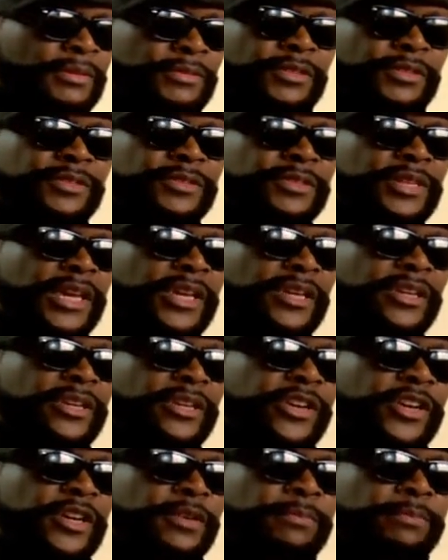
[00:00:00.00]
just taking
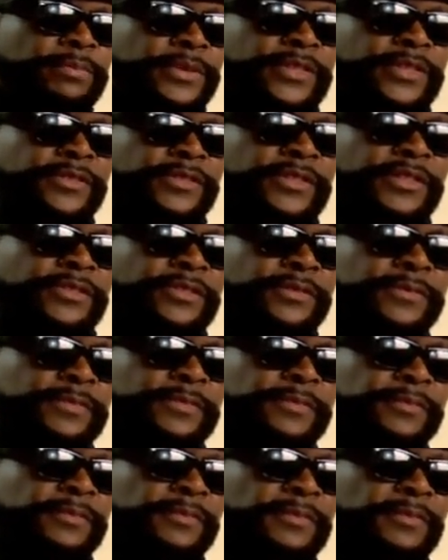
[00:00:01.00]
care of business.
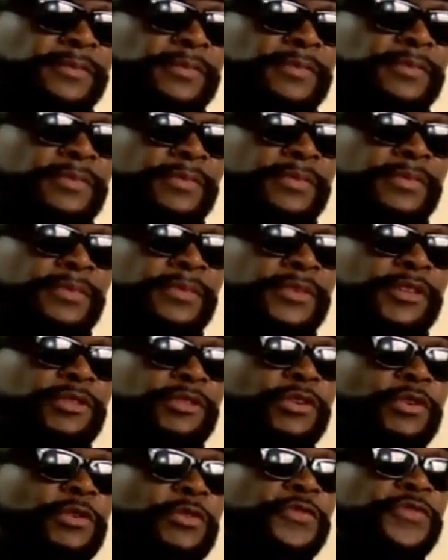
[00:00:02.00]
The
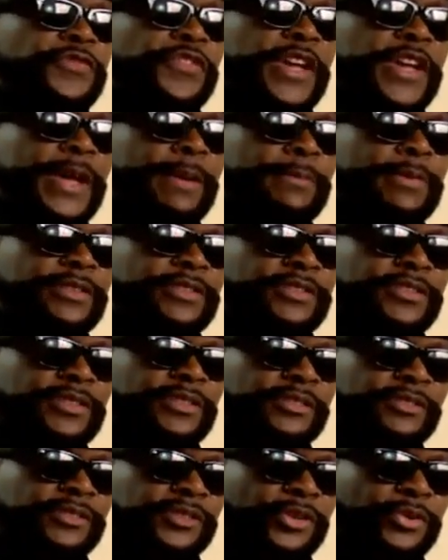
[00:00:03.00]
whole family
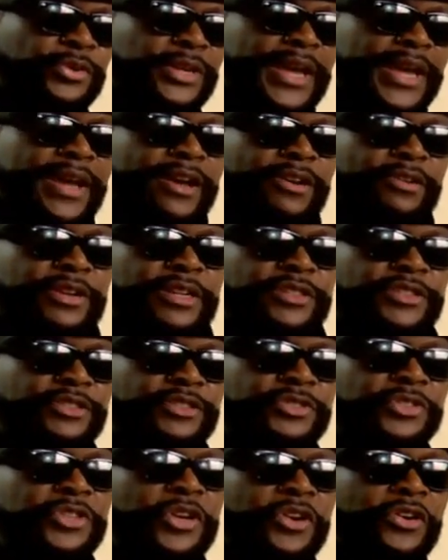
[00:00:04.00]
just throw down and
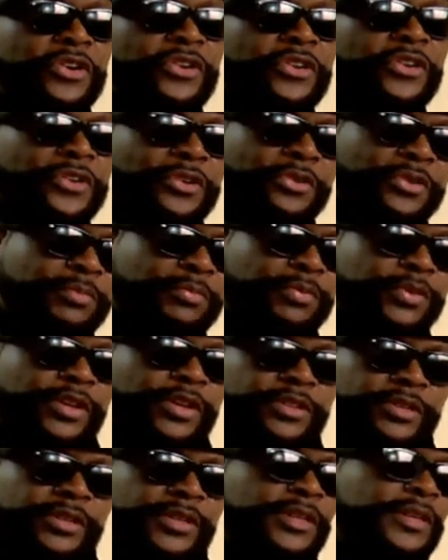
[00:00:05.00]
just turn on a
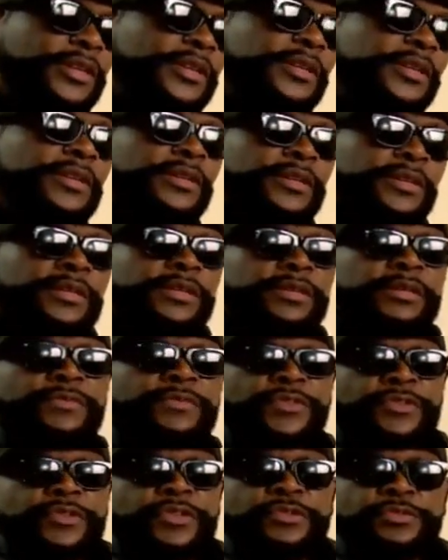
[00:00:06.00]
brother
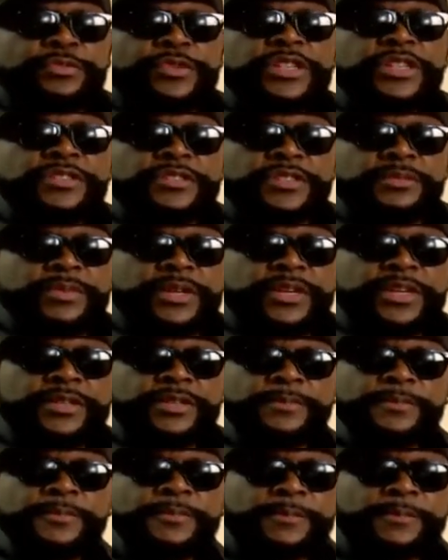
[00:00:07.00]
for no reason, man.